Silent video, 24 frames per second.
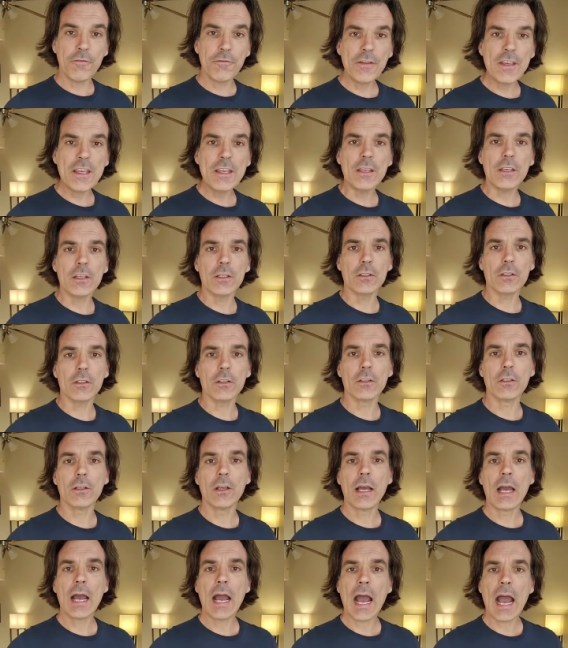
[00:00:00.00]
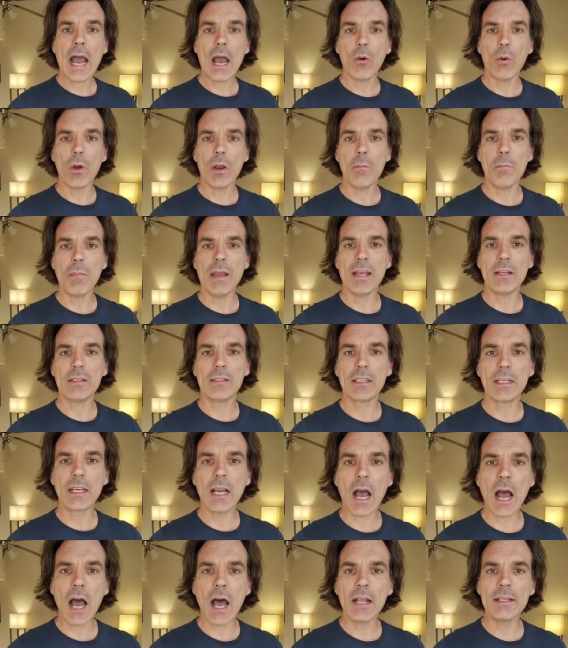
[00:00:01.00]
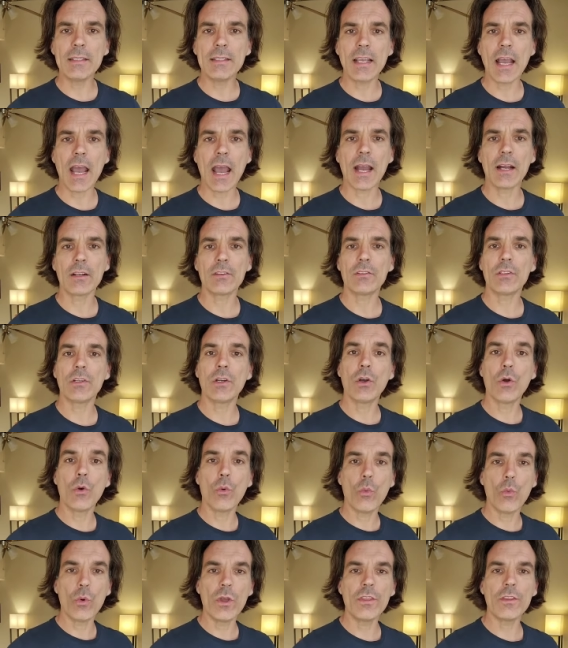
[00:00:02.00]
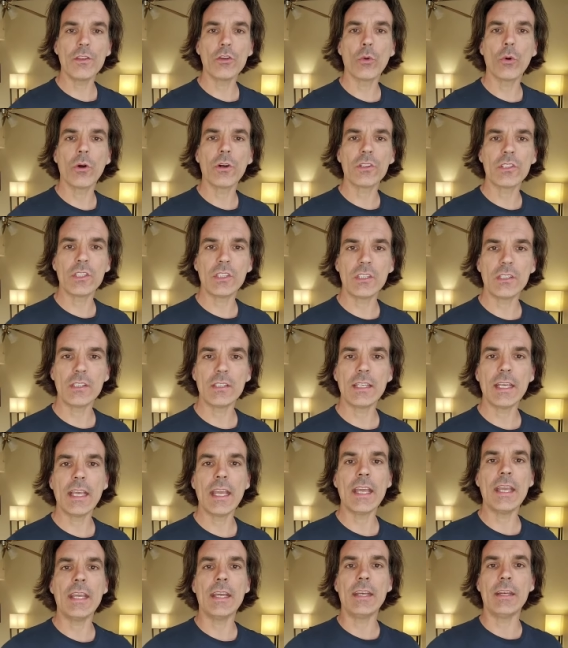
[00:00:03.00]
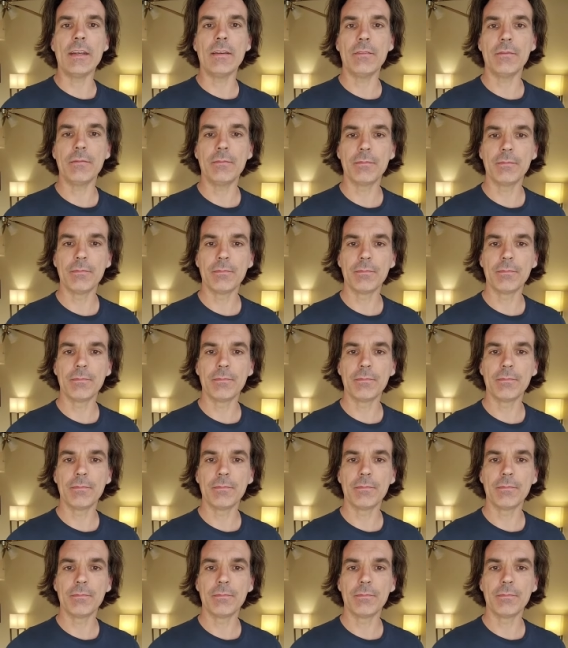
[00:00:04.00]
Feel how it makes contact with your skin.